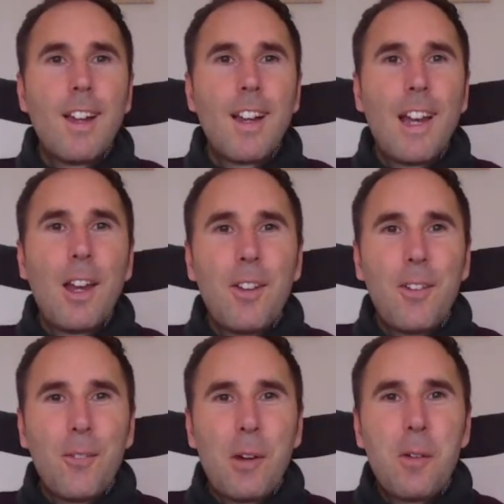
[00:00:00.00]
Hello,
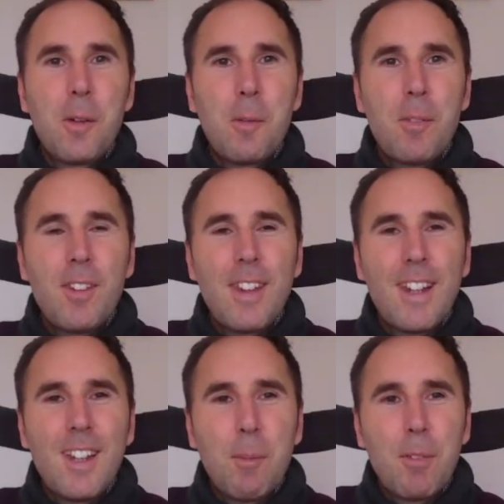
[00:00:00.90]
welcome to
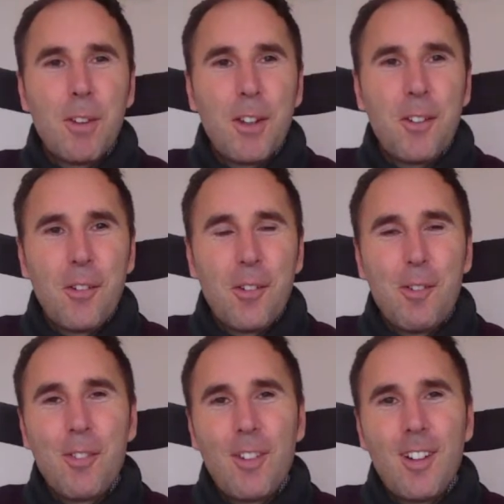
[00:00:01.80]
today's episode
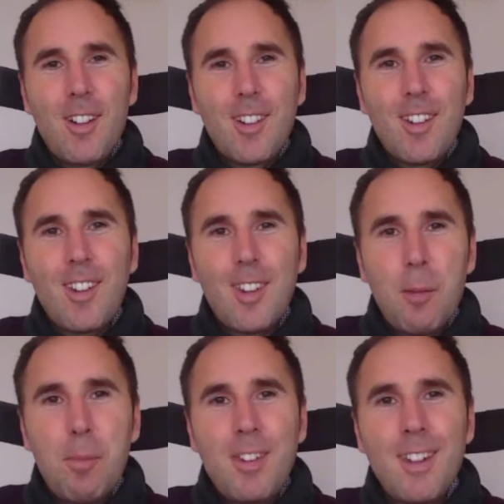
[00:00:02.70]
of Ask
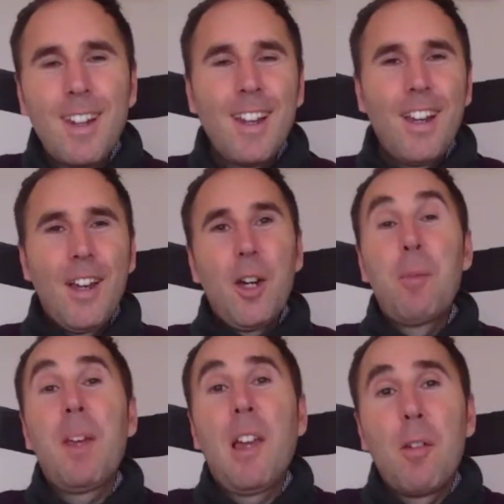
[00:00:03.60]
Sibs. Hope
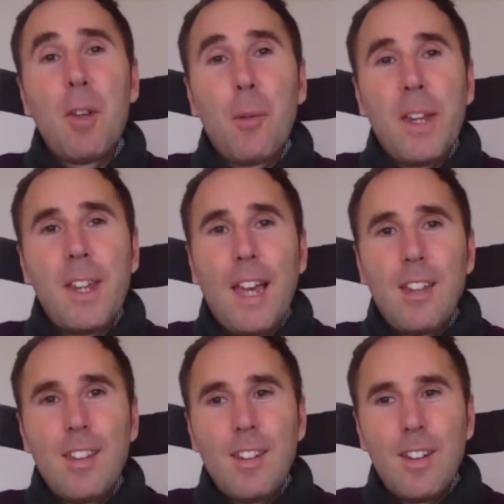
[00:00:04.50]
you had a lovely
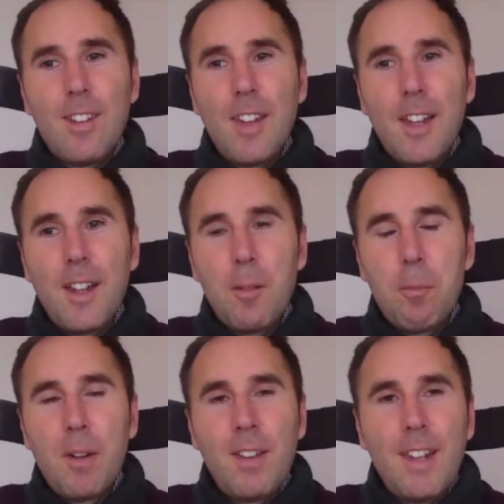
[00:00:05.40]
weekend. It's
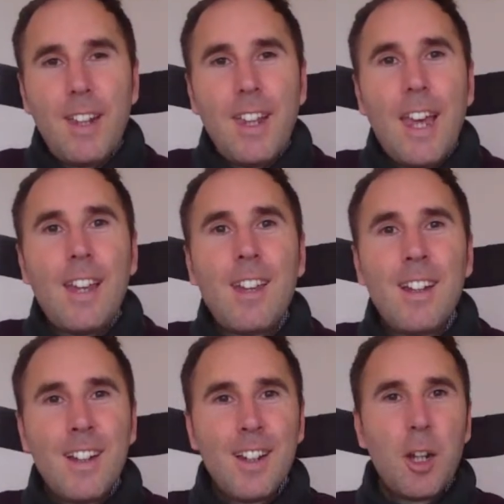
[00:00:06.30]
Monday again,
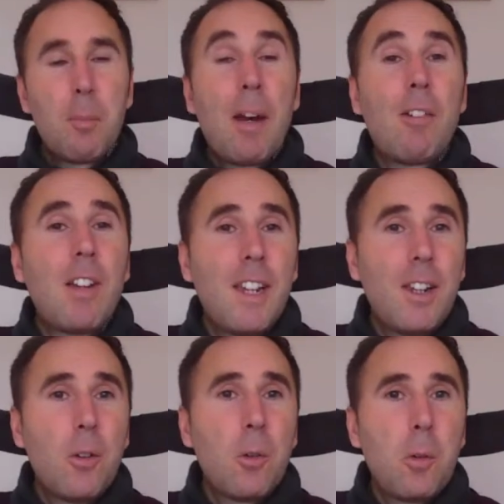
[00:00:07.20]
apparently
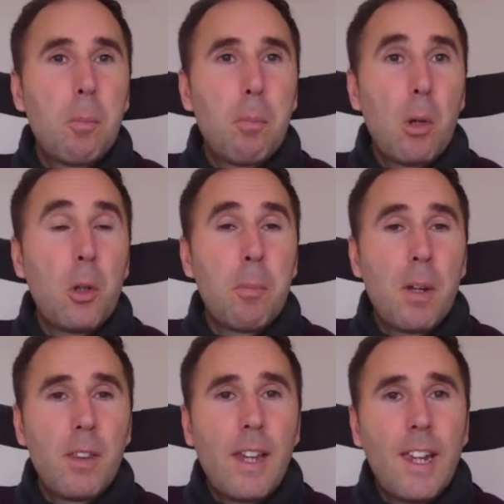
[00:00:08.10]
called Blue
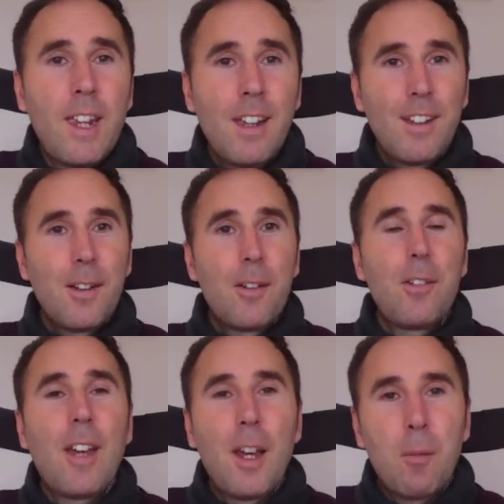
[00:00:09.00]
Monday. I was
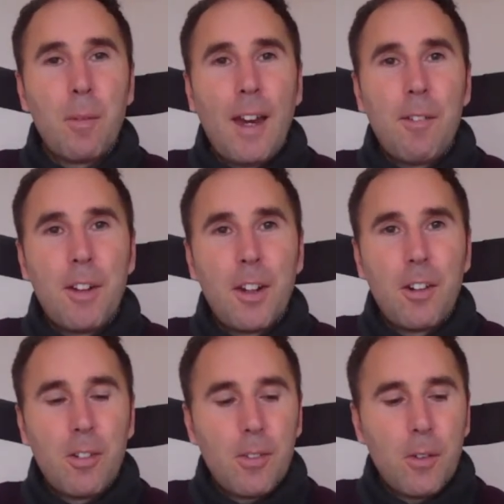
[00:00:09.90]
chatting with Harriet and
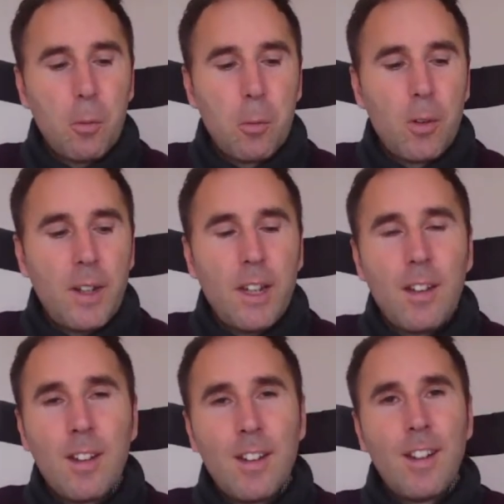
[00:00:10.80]
Chris this morning
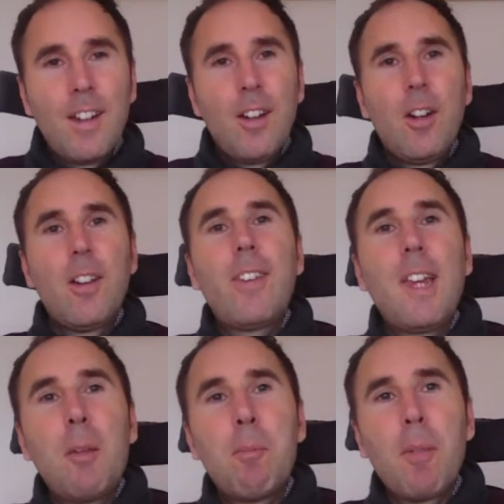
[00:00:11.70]
and our
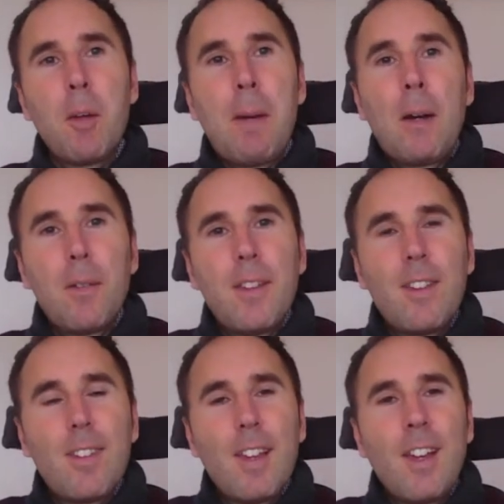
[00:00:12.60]
team about this